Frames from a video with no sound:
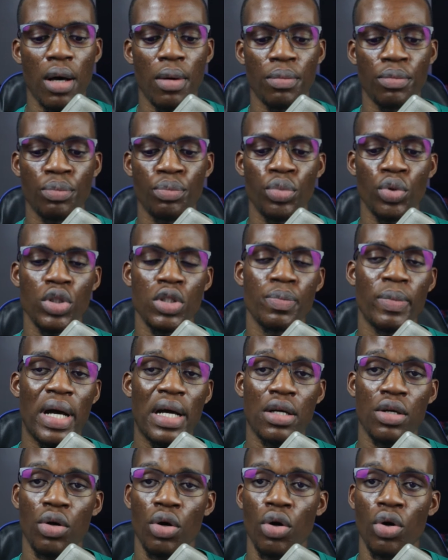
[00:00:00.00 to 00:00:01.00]
put back
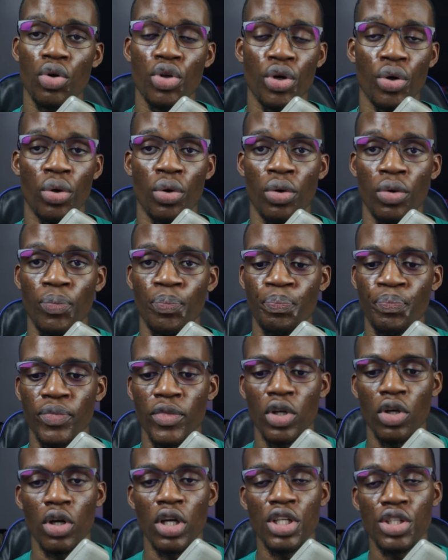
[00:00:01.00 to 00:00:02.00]
all your
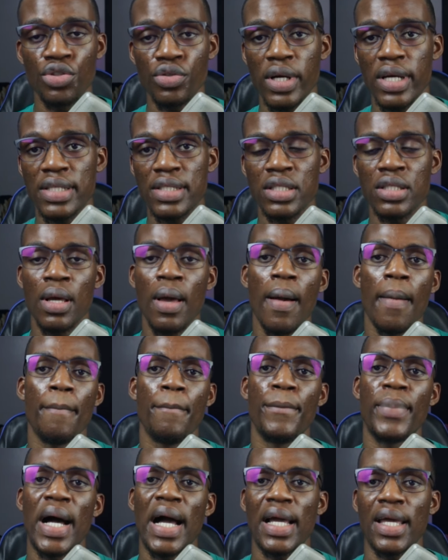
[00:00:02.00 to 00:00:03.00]
interest
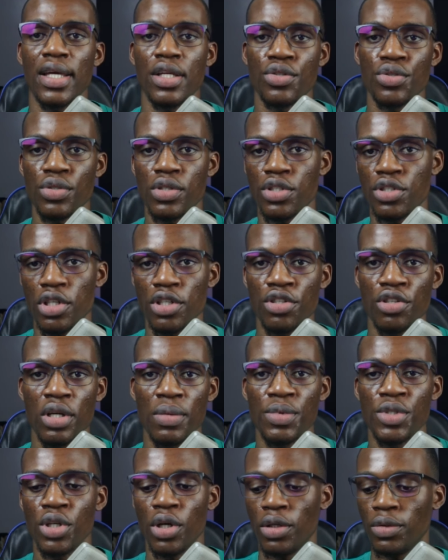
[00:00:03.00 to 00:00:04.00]
back into the
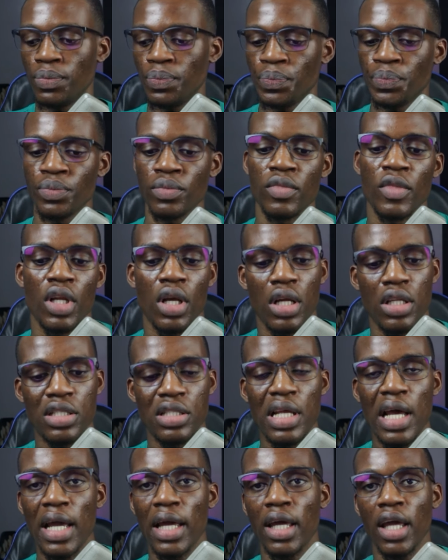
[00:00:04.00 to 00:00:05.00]
subscription. It's
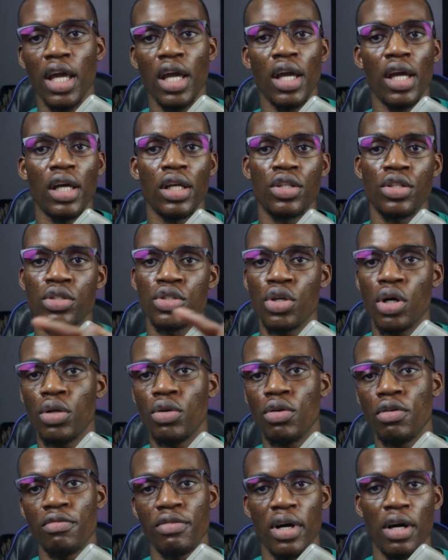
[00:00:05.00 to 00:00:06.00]
like a
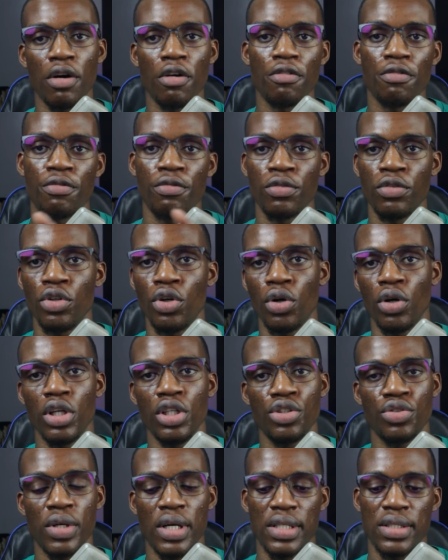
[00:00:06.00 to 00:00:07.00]
turnover of your
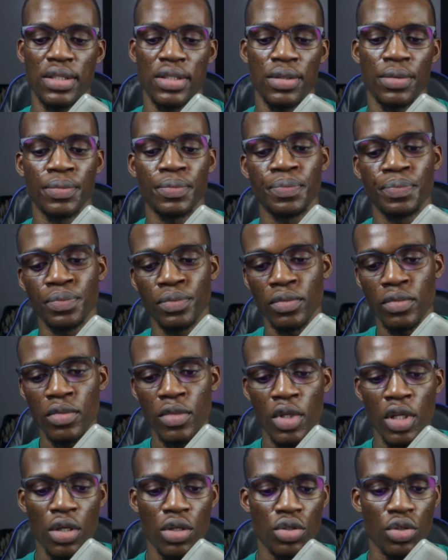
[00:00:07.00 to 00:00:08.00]
interest.
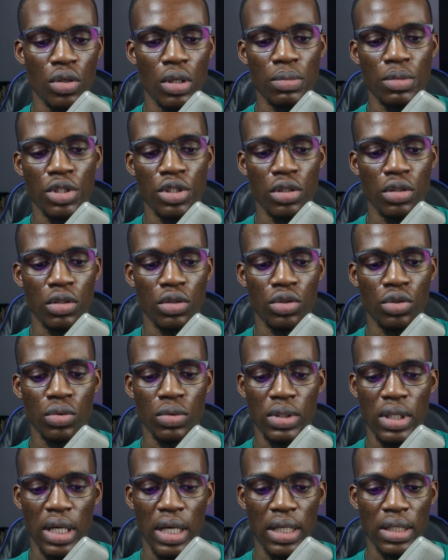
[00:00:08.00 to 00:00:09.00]
So I'm just gonna do
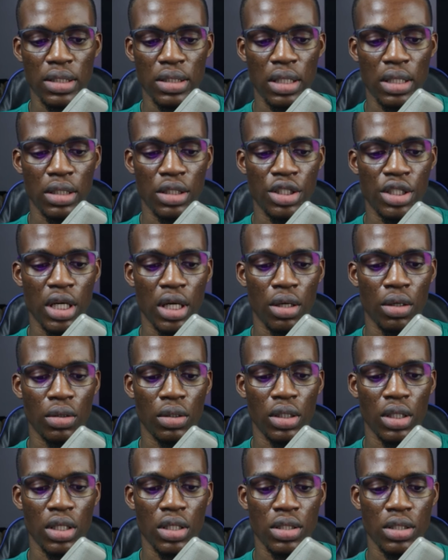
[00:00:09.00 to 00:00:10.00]
that and check on
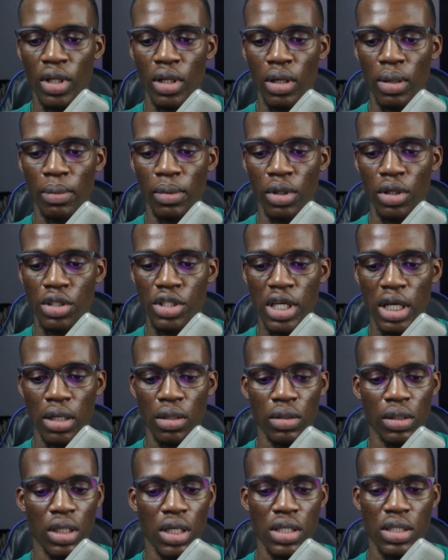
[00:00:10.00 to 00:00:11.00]
this. I'm gonna check on
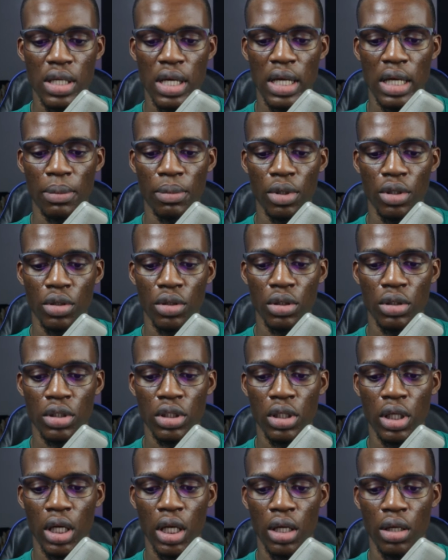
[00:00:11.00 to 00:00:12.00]
this, and I'm gonna
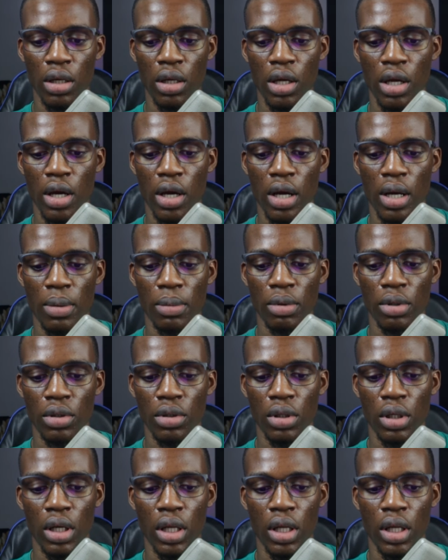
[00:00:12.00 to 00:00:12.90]
click here. I'm gonna click